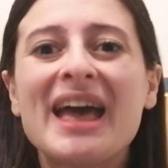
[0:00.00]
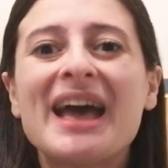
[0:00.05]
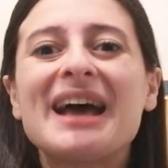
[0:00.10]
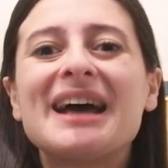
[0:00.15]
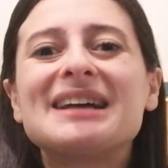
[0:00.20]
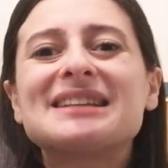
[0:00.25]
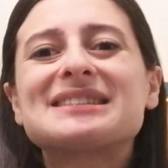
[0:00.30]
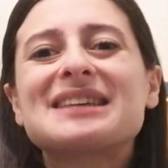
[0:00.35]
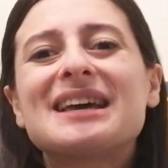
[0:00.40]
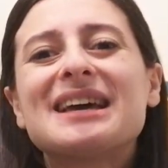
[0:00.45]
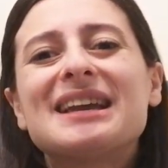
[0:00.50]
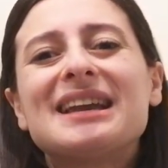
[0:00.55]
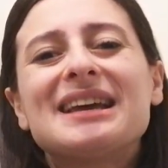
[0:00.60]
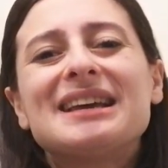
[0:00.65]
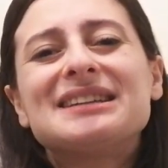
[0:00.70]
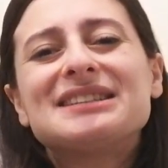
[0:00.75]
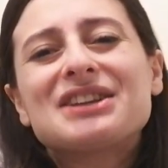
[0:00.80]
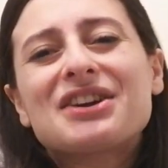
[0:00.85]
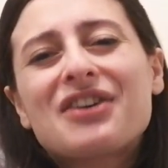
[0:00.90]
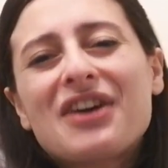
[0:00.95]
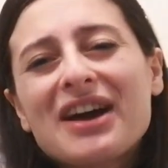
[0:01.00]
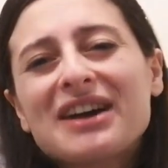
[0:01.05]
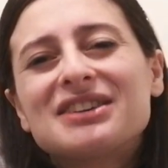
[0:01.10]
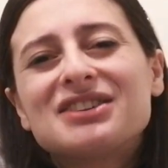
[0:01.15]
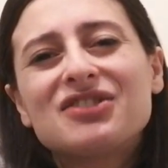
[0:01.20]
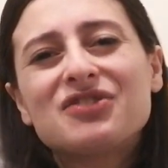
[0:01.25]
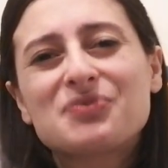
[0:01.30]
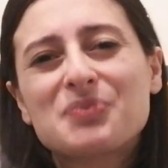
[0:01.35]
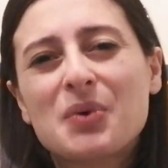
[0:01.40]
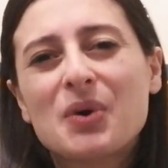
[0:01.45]
It's an
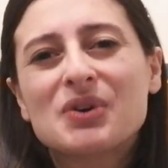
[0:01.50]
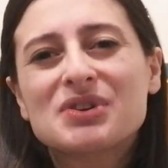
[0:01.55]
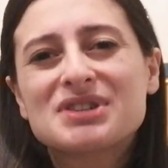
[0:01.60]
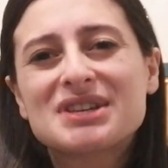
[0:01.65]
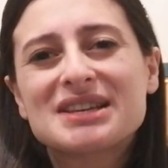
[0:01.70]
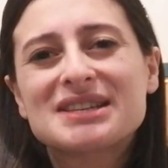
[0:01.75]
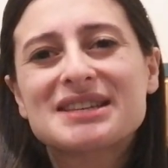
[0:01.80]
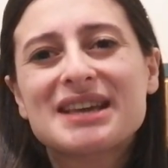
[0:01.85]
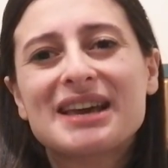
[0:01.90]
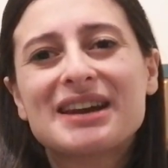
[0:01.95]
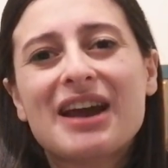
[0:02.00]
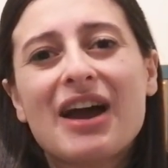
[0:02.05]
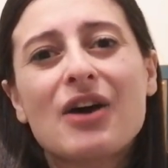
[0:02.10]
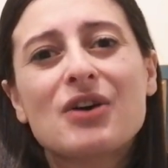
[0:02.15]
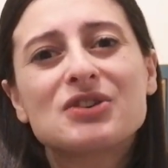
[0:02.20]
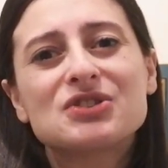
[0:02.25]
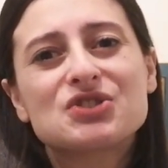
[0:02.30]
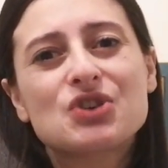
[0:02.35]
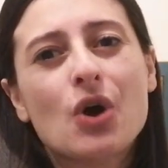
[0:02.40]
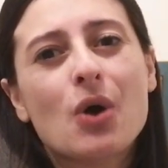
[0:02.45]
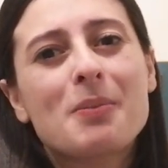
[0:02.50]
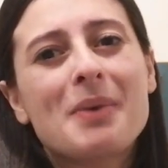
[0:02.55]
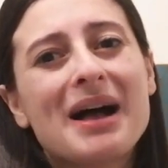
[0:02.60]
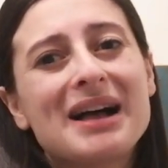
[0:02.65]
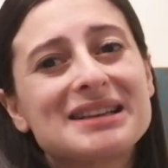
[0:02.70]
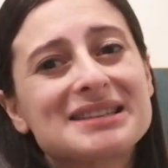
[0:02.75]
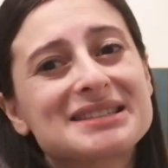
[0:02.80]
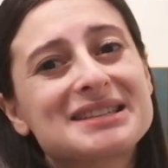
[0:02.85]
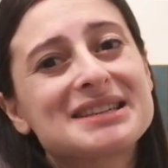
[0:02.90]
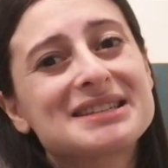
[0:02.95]
interactive process, and our job
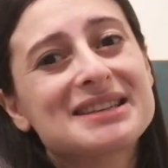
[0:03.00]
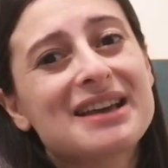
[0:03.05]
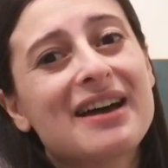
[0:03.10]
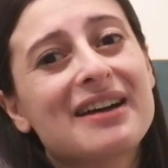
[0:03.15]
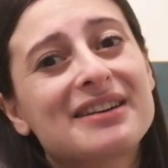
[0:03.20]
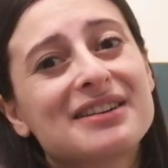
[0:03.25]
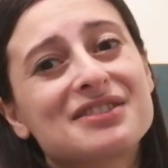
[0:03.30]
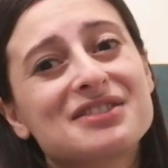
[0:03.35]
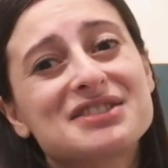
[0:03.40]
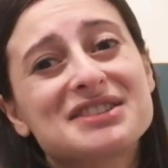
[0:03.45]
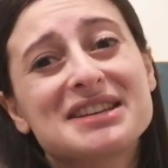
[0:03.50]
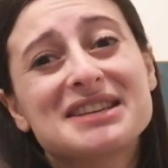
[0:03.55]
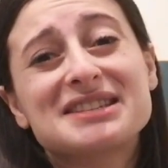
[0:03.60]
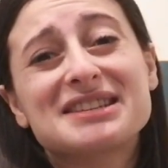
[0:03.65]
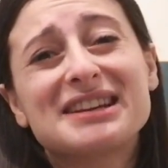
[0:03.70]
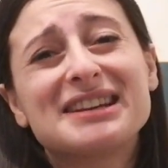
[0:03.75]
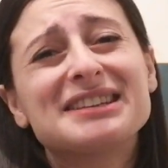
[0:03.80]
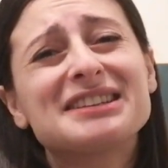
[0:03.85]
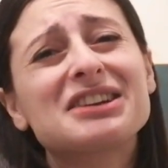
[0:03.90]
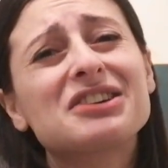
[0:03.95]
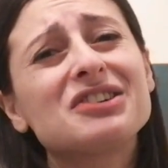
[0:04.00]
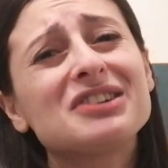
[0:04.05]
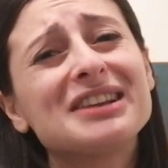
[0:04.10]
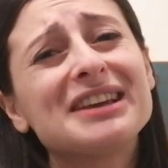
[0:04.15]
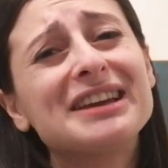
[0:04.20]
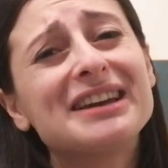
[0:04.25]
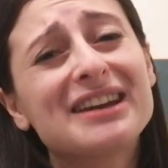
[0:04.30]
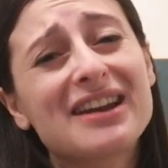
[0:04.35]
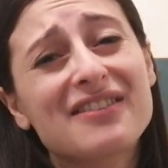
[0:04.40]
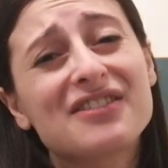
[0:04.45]
as designers is literally
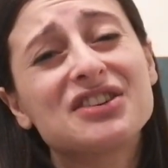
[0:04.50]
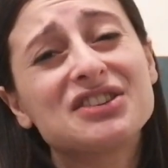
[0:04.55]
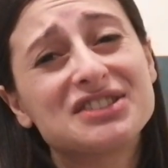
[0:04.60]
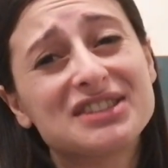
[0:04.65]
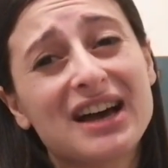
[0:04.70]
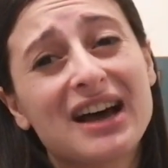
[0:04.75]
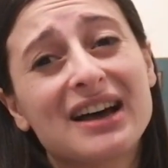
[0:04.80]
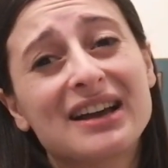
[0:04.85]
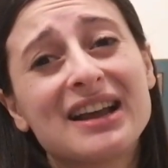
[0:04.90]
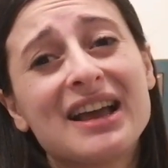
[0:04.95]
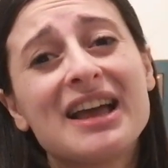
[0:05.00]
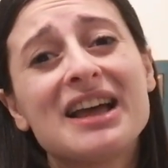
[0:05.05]
never done.